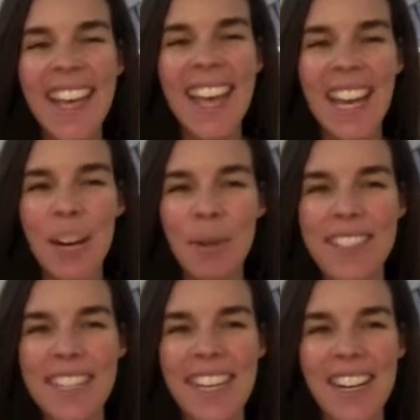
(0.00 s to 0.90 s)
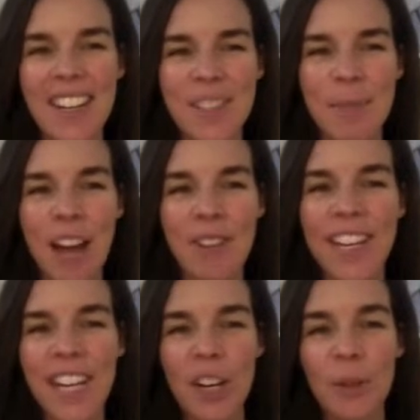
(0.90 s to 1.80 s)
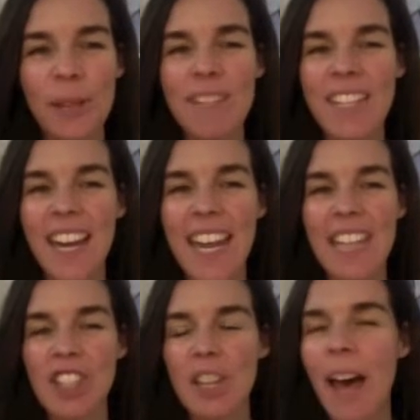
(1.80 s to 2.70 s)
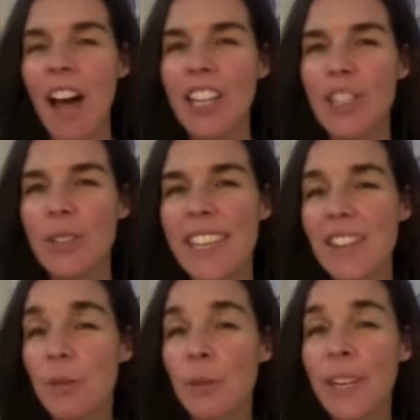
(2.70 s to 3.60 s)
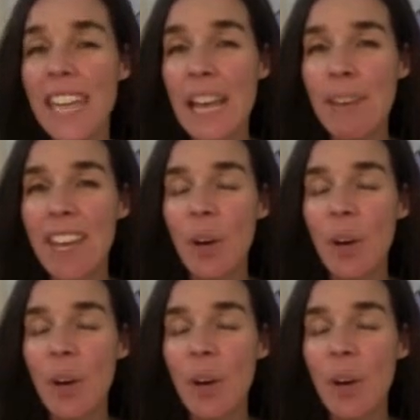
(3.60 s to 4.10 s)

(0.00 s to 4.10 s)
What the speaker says: Here we see, here's mine right here, readme.html, and you can either rename it